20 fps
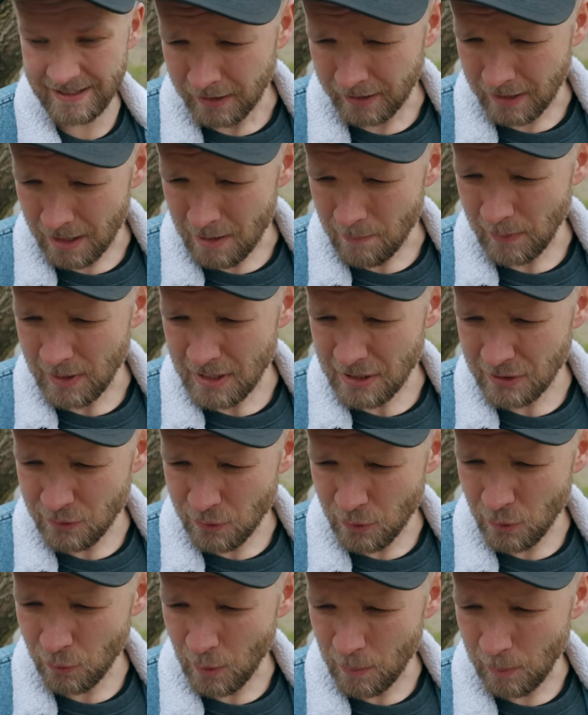The company's
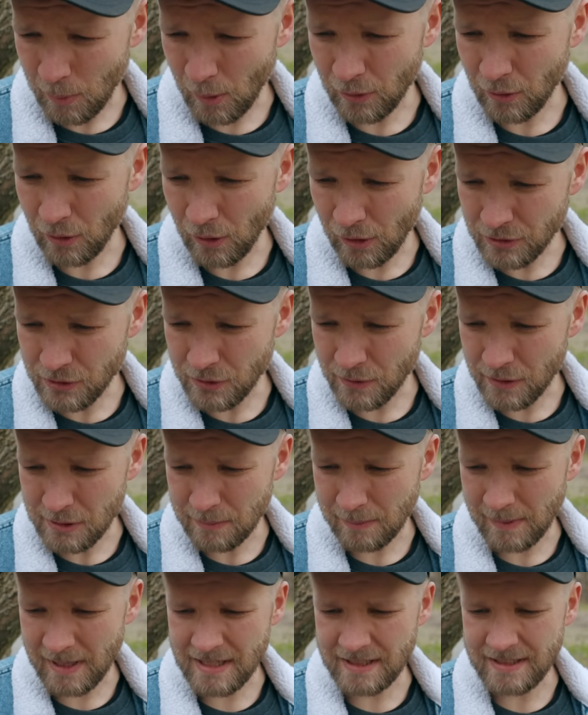new report also
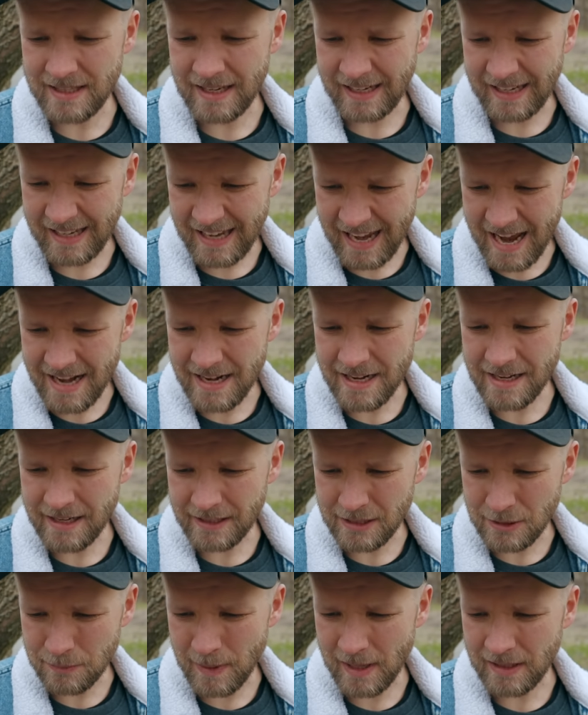explains that Canon
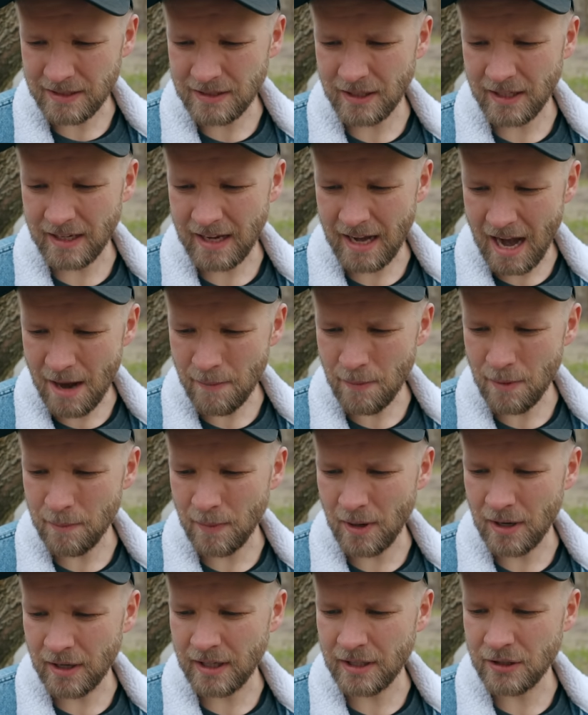expects the camera
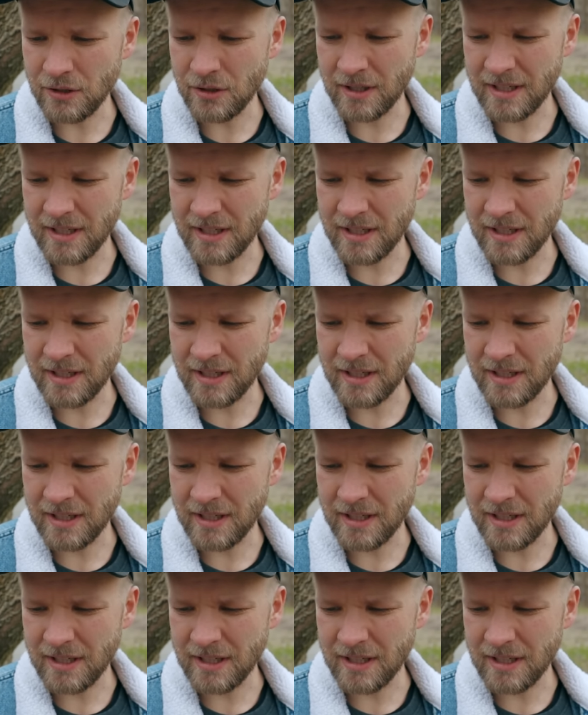market